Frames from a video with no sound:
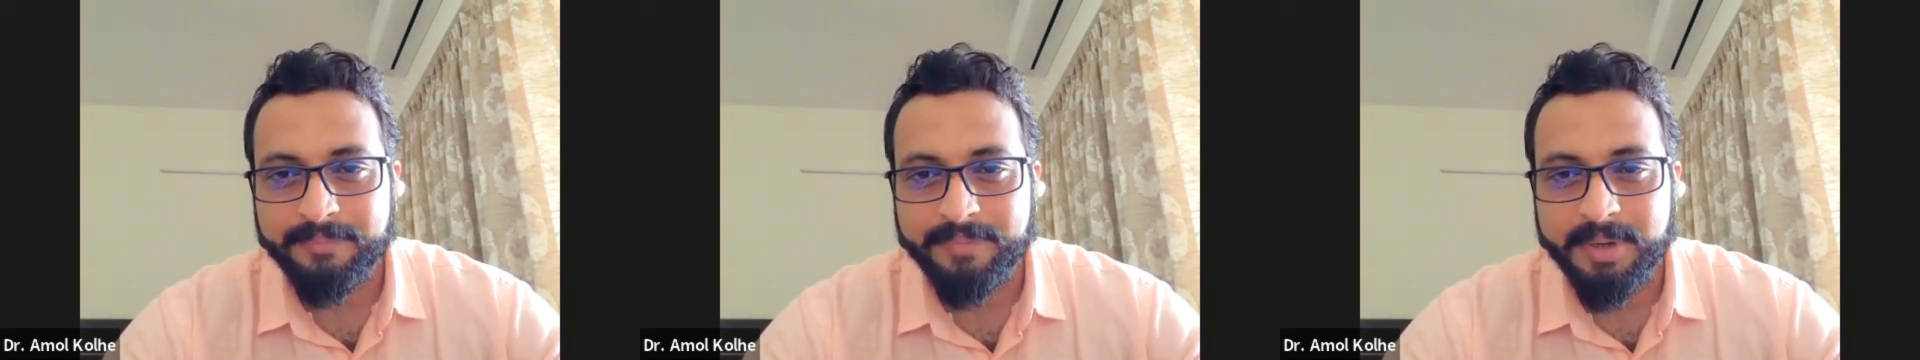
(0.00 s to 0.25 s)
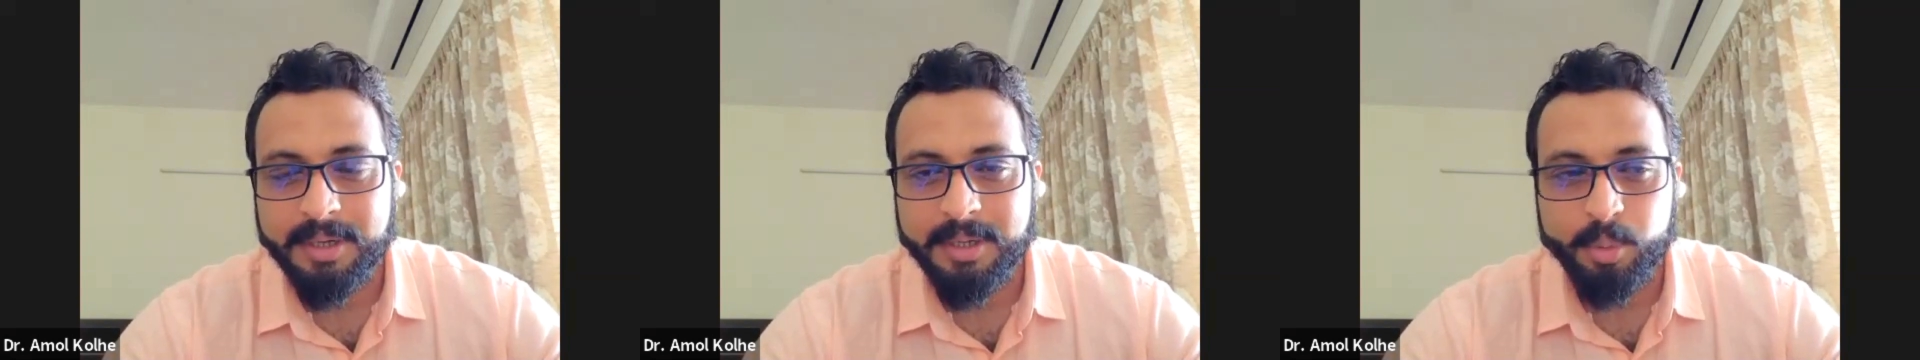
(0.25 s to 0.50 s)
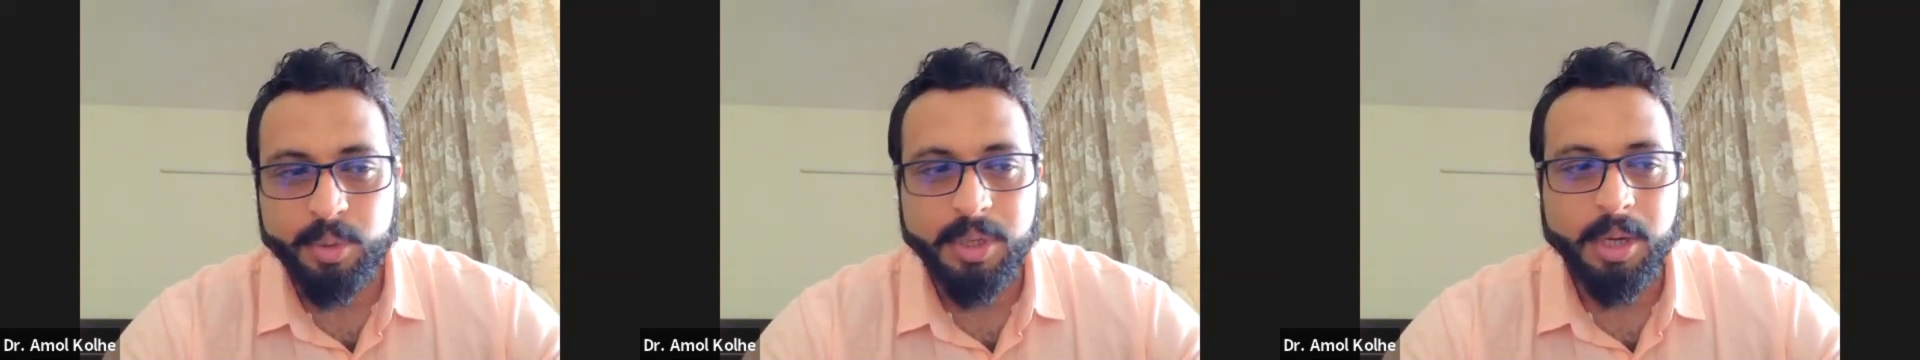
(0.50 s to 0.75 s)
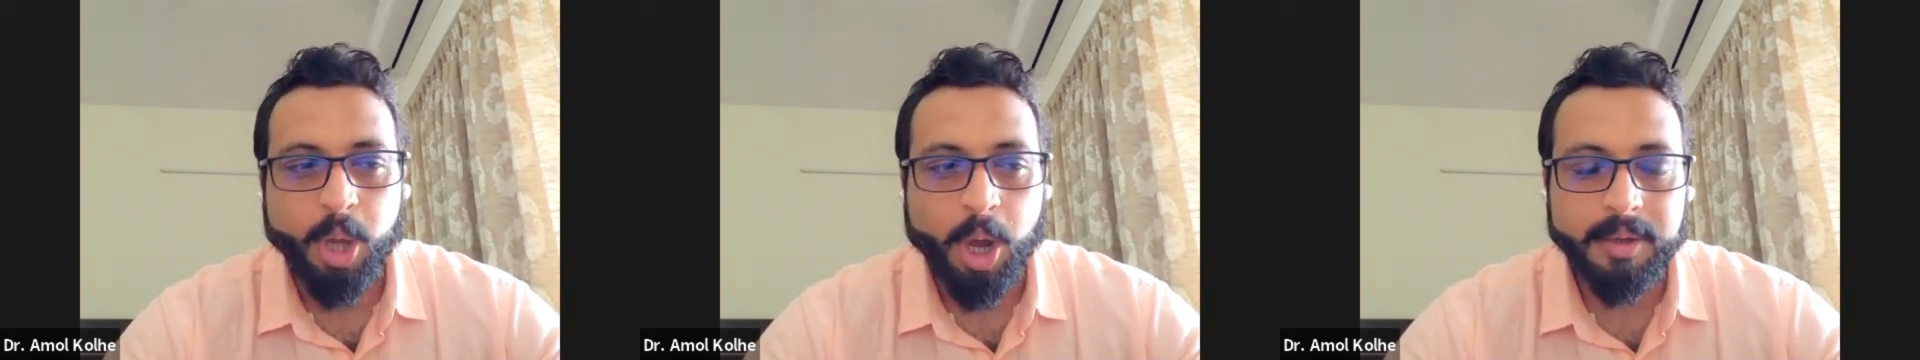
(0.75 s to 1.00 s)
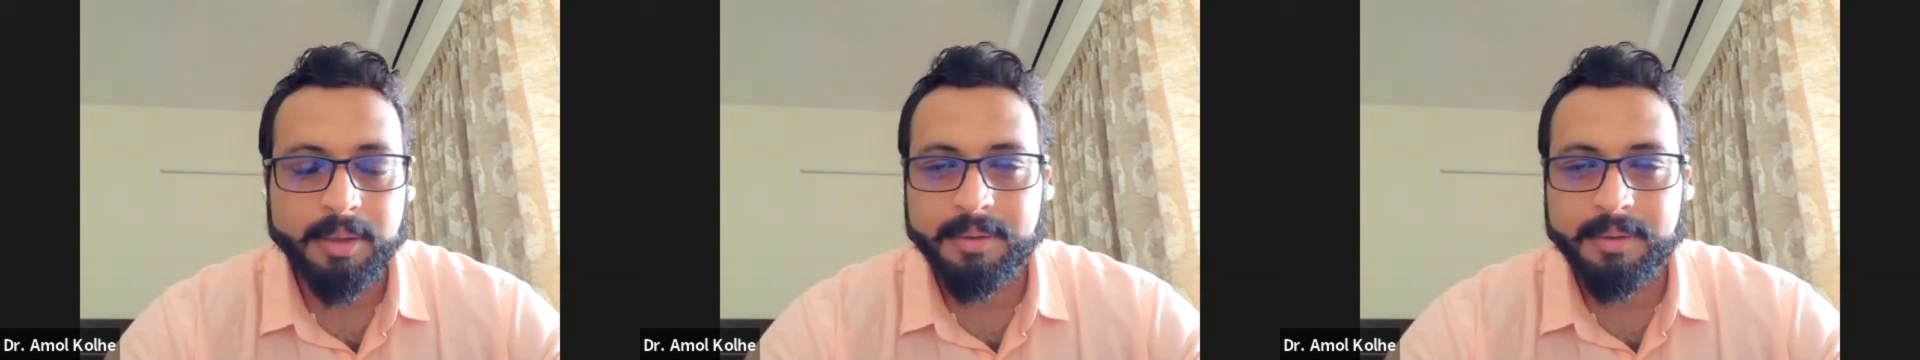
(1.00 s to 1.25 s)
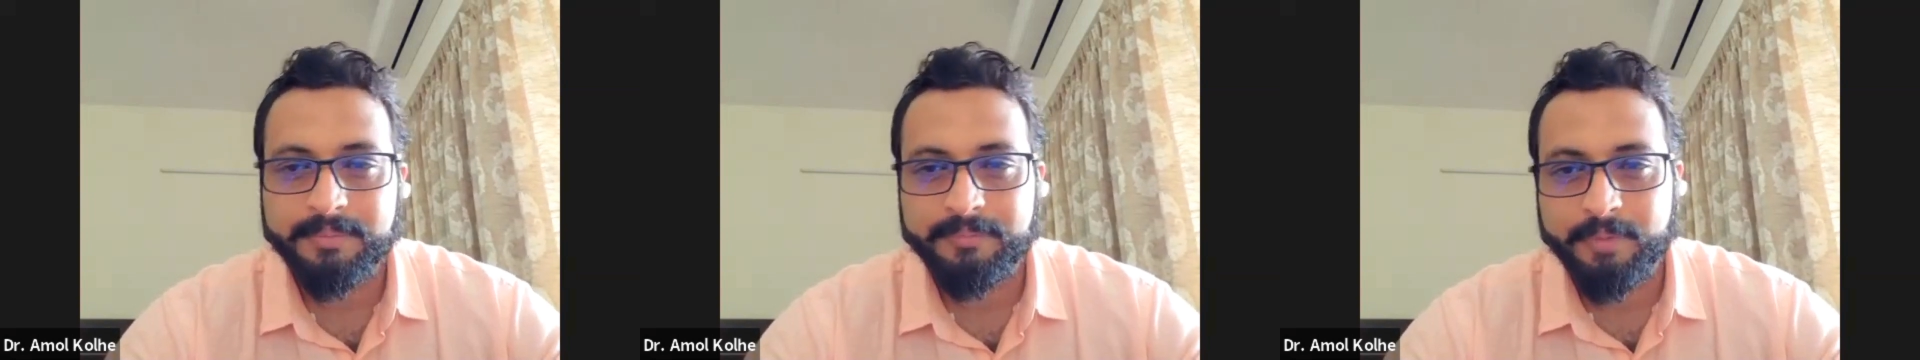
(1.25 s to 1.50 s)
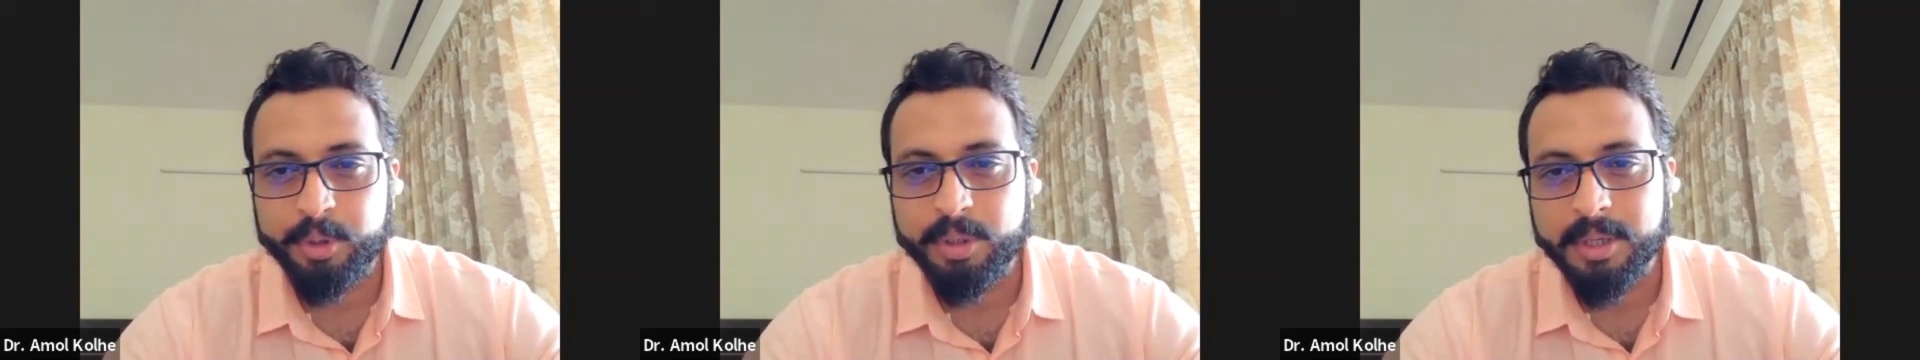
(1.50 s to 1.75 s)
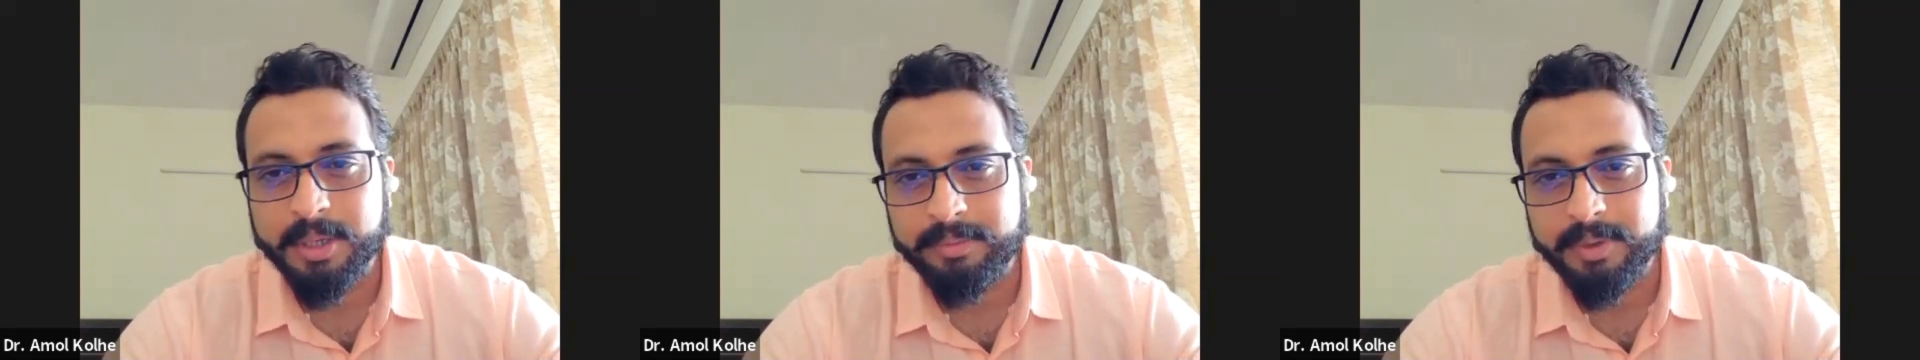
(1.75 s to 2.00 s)
definitely do a lot for
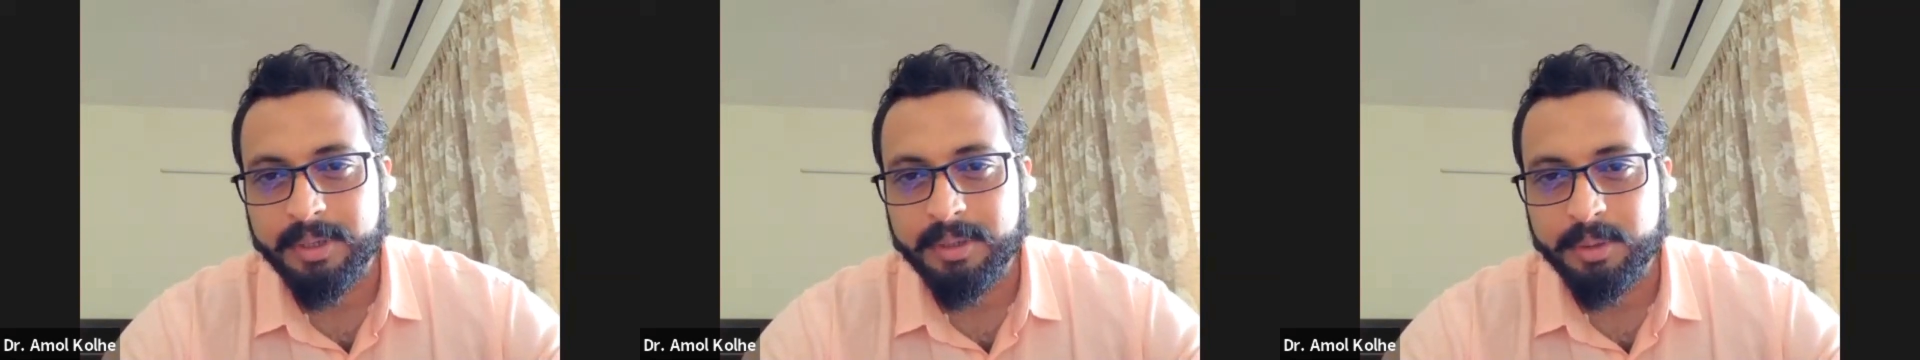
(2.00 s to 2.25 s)
your country.